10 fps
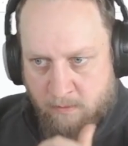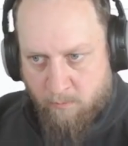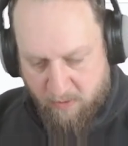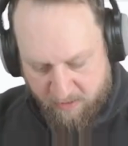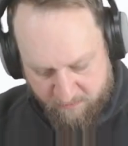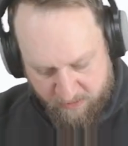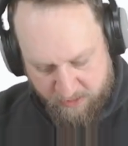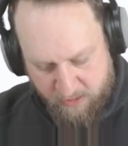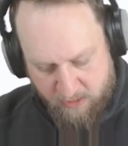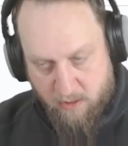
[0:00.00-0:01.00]

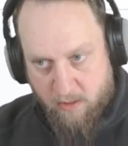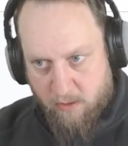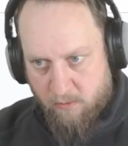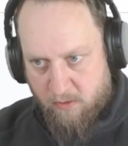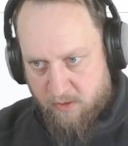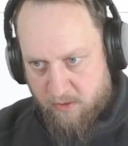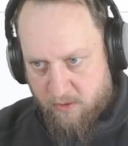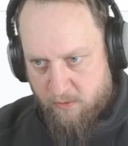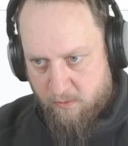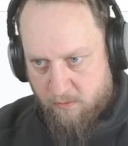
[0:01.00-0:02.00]
Maybe do this
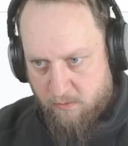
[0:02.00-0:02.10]
too.